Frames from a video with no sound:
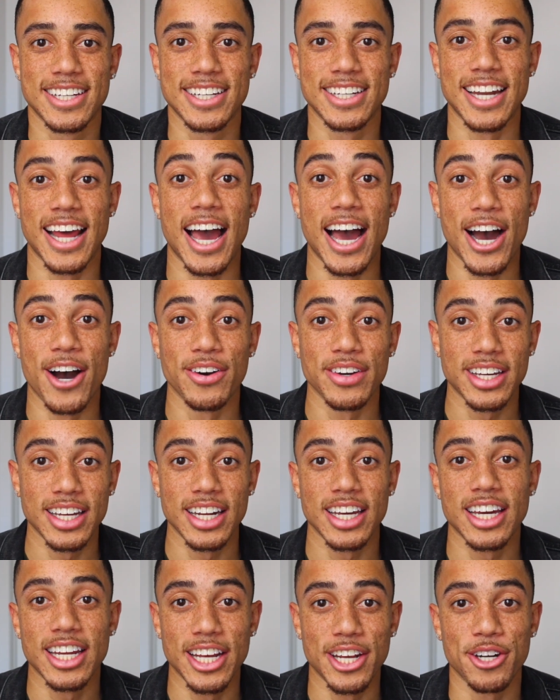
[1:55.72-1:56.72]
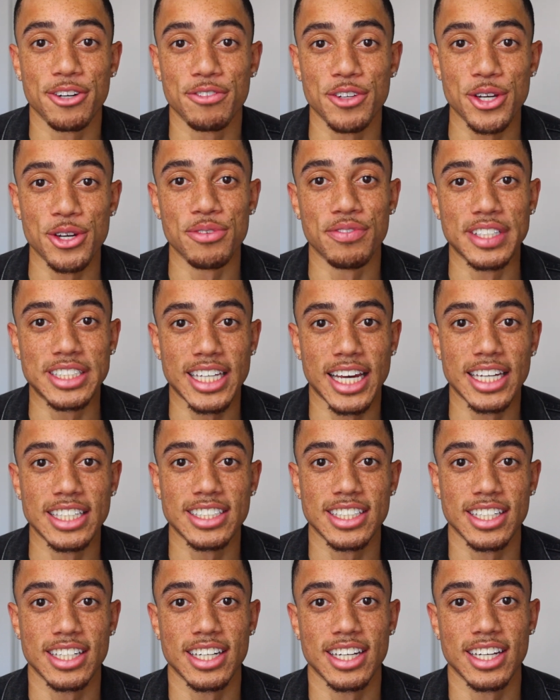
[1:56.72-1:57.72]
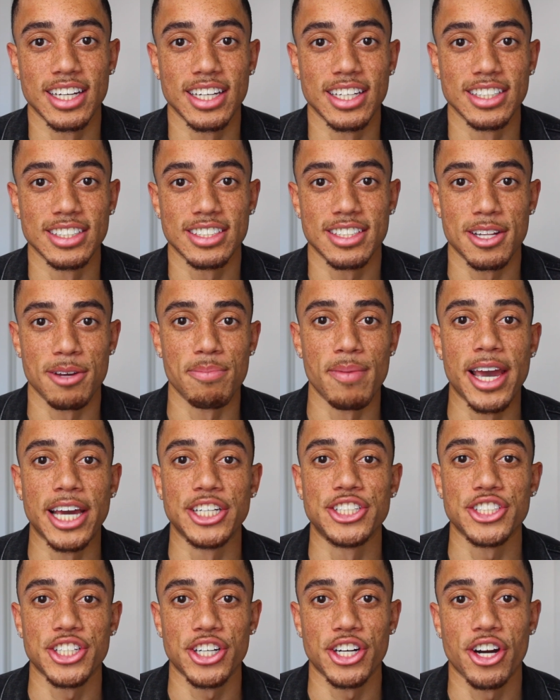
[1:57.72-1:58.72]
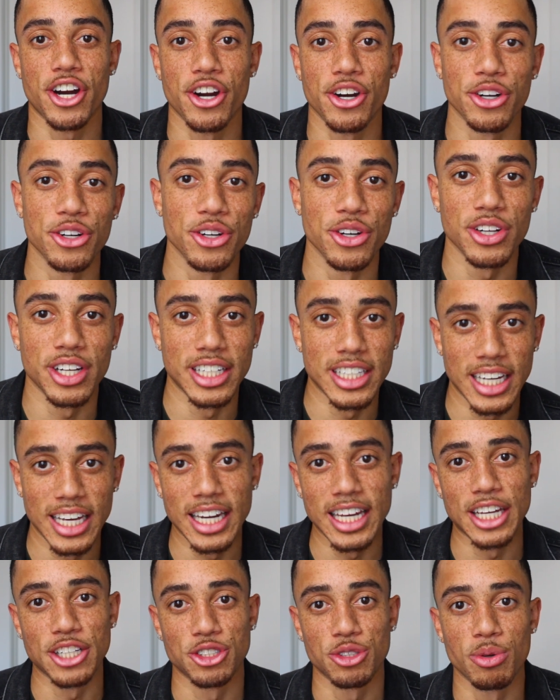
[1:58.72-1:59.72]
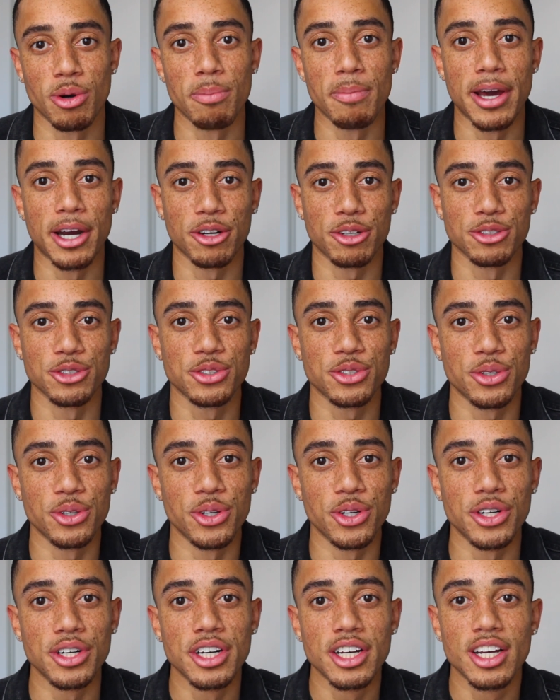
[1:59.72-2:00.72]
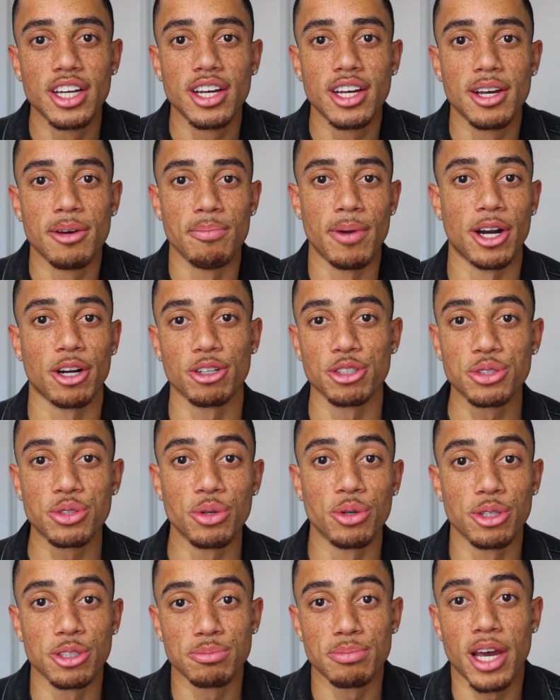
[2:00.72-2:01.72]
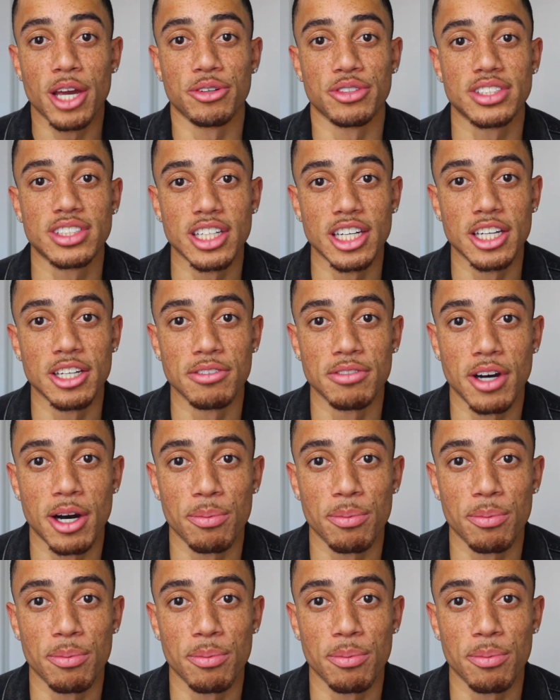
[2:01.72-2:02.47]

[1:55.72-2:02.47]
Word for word: Now, getting an interview invitation is the major hurdle in getting into a medical school. Medical schools may receive